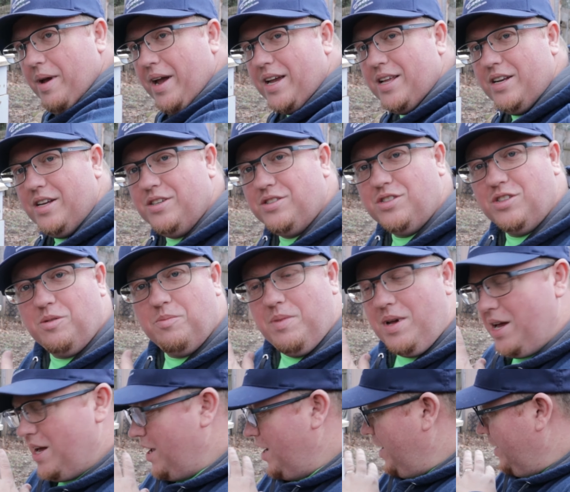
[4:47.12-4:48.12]
mechanism,
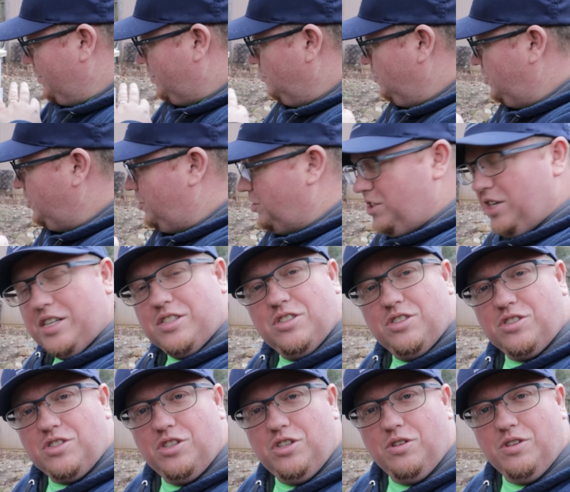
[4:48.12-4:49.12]
and some
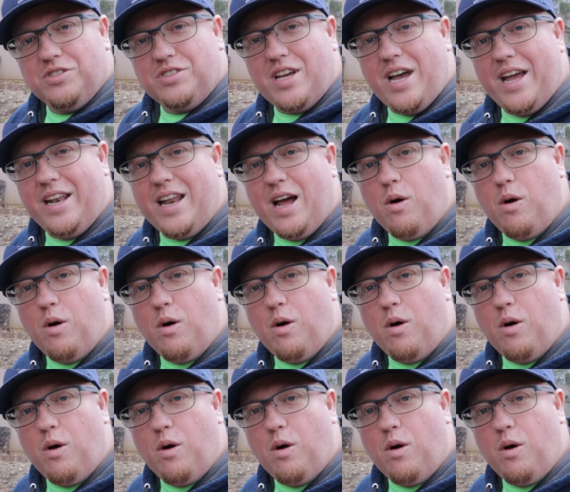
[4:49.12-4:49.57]
suggestions to do inside.